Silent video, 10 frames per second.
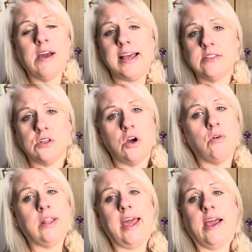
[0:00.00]
guys know,
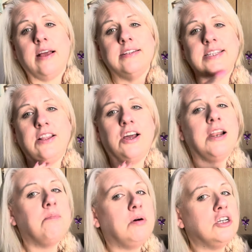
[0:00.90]
like, see, look at
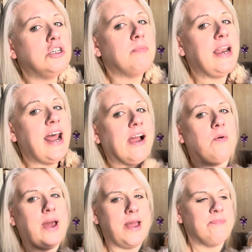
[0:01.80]
him push my neck
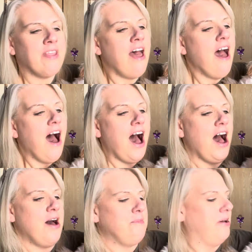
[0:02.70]
away.
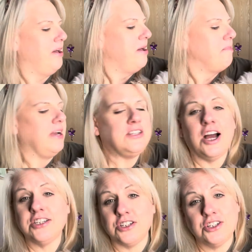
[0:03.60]
Um, my
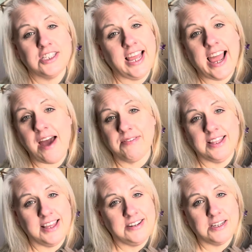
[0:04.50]
dogs are just like
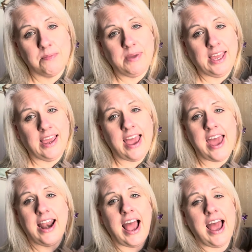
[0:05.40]
everything to me.
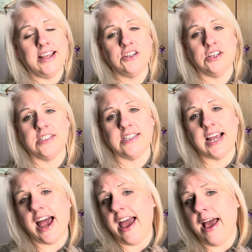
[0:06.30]
And I just,
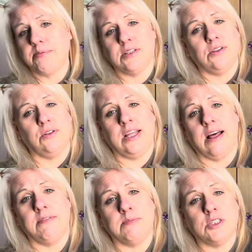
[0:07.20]
I absolutely
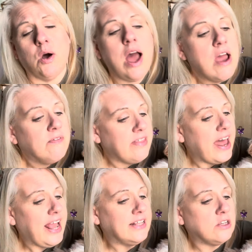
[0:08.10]
love him. So for
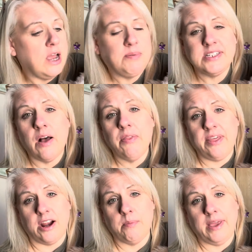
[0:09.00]
that answer, I put down
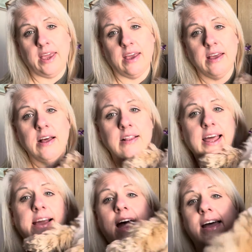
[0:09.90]
therapy.
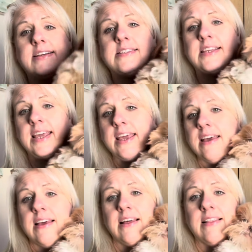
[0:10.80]
Like,
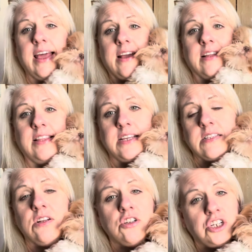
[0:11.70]
honestly, like these
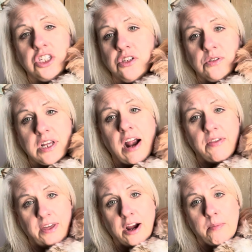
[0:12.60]
little Shih Tzus are
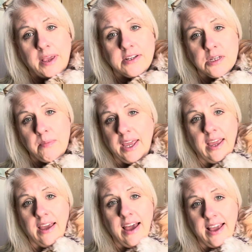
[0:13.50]
therapy to
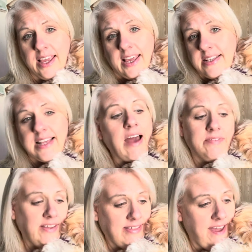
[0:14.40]
me. He's
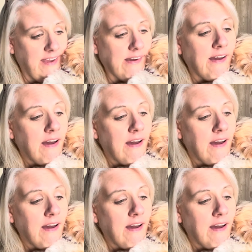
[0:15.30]
everything.